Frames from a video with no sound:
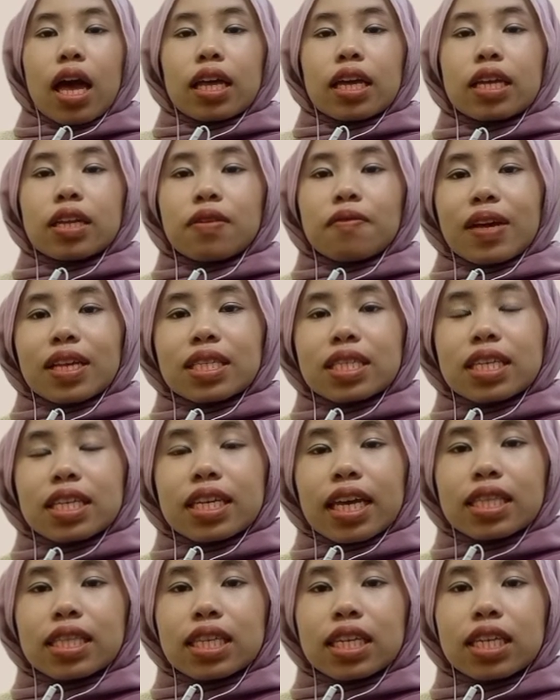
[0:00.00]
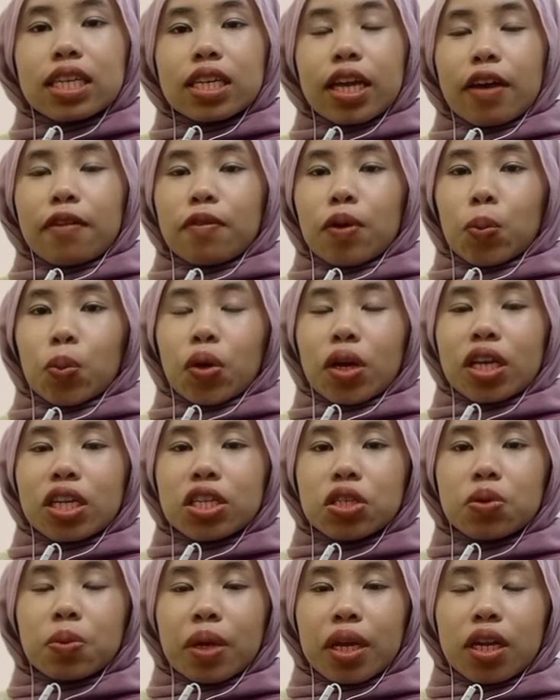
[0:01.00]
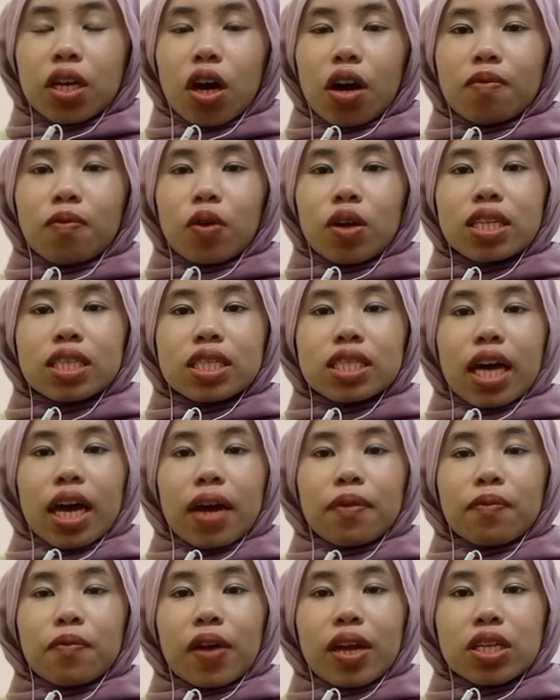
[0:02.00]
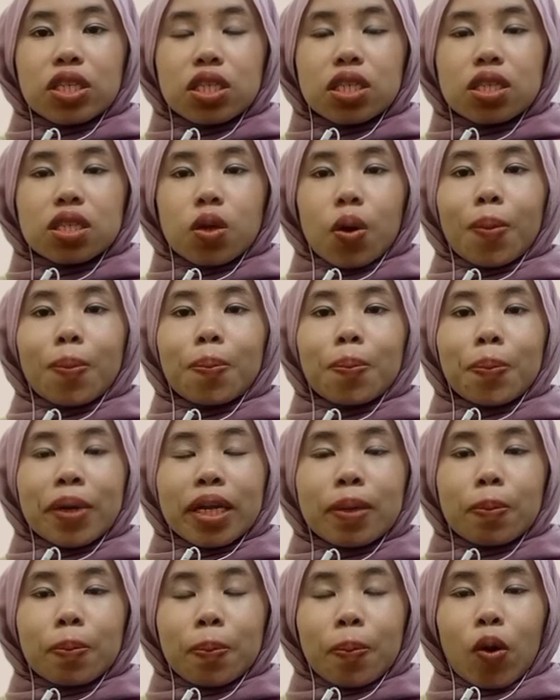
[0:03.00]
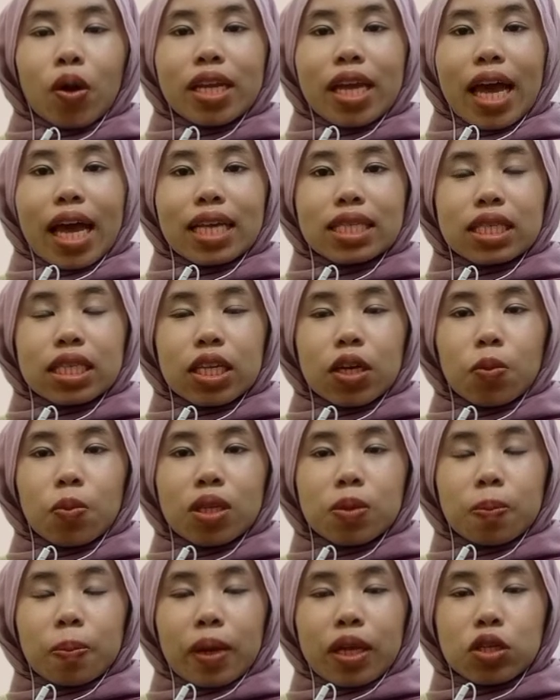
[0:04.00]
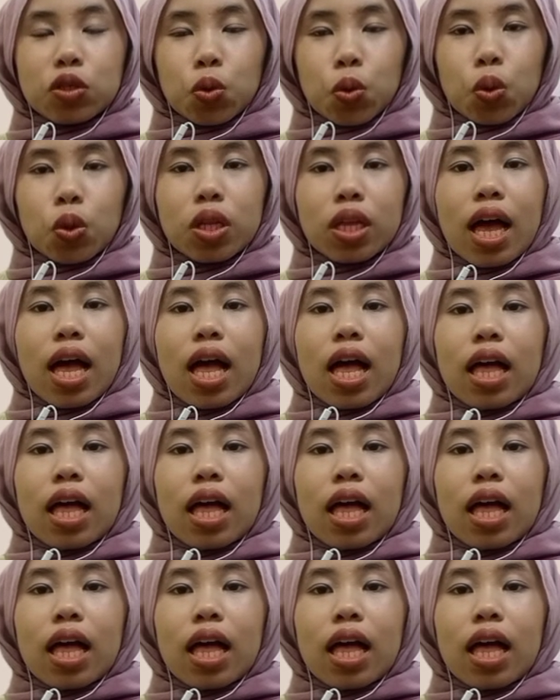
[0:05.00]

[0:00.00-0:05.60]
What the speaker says: In investigating the evaporation rate of volatile fractions of burnt polyester with petrol,